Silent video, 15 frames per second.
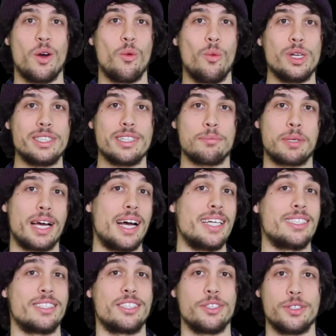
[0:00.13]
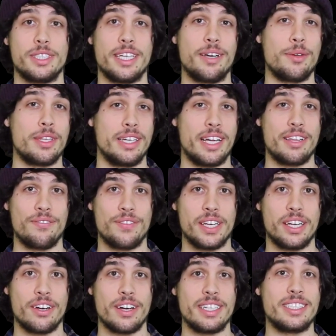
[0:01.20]
What's up guys, it's Lewis here with another
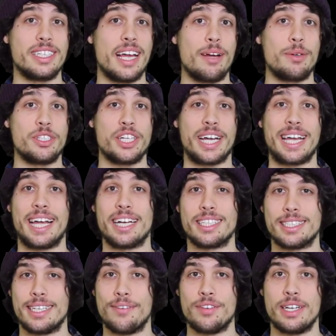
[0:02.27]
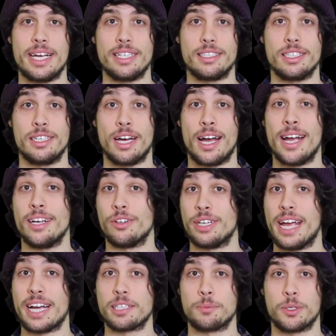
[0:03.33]
video, and today we're checking out 7 Days to Die on
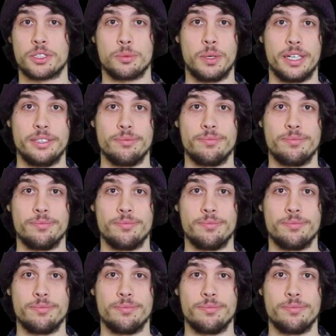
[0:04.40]
Xbox One.